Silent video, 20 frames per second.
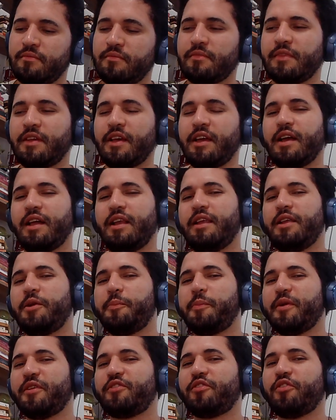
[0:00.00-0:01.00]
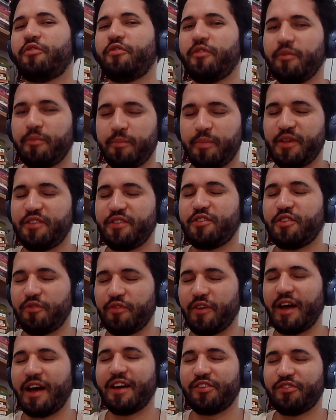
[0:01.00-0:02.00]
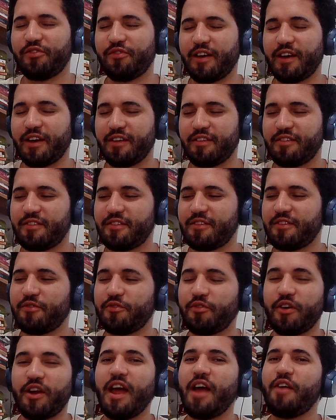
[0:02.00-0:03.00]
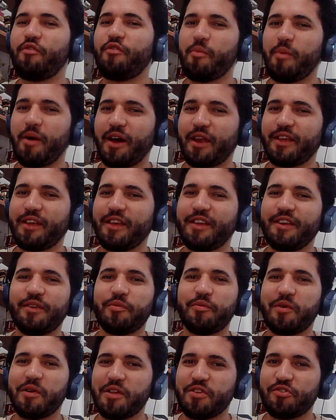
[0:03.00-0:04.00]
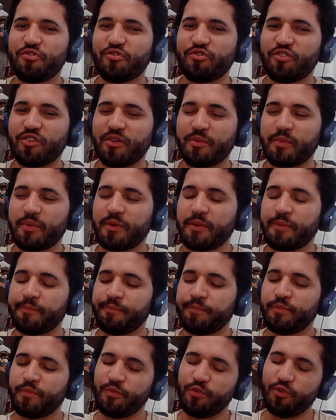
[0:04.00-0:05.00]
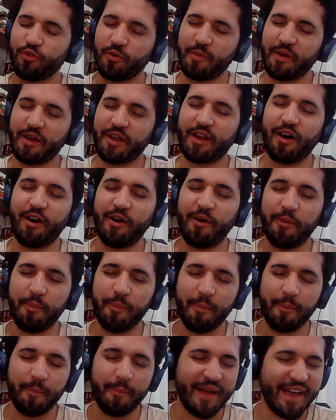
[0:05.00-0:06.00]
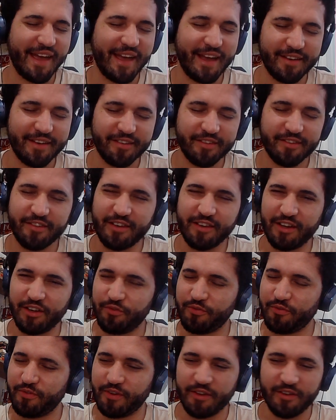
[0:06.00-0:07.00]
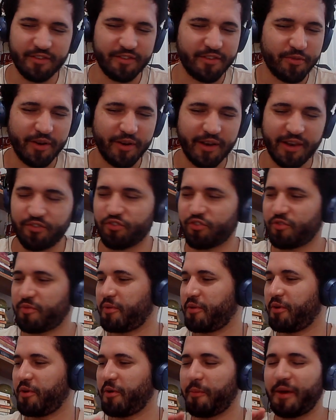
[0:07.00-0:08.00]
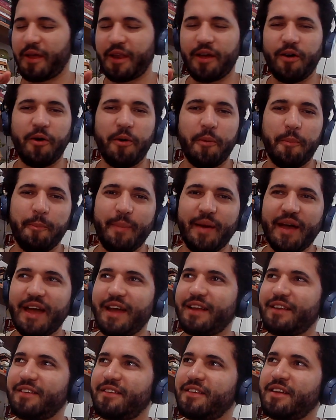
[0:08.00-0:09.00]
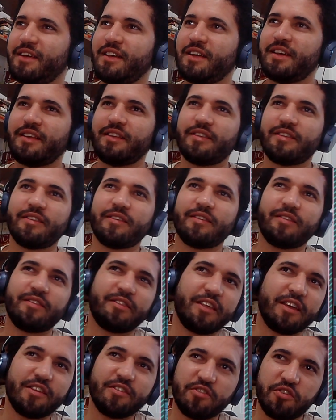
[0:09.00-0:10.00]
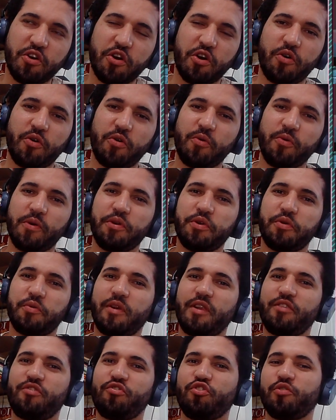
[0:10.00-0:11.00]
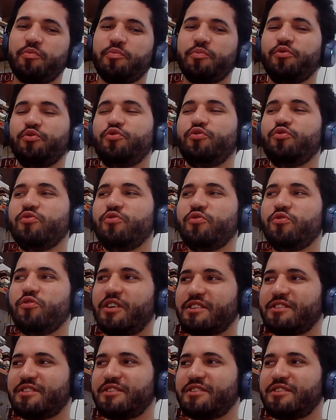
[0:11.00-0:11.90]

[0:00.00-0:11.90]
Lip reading: Hey, a little piece of advice for everybody in a relationship. No matter how bad is the relationship, no matter how bad things go in a relationship, do not